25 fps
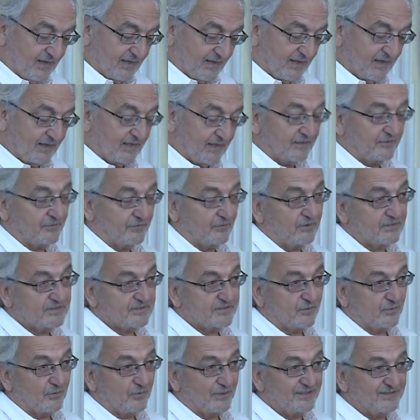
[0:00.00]
They're
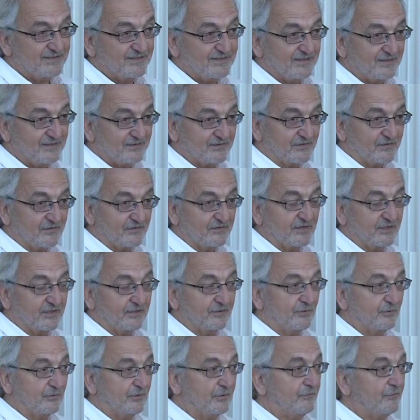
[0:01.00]
also quite dated,
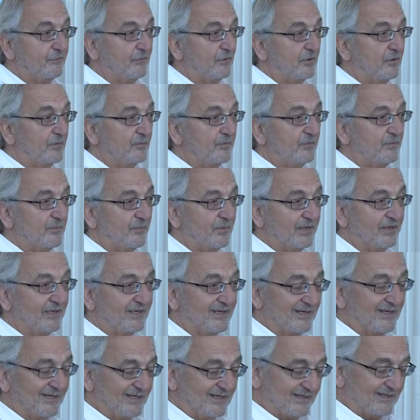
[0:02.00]
and they're informed
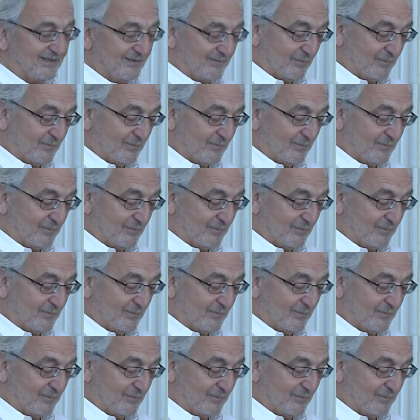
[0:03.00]
by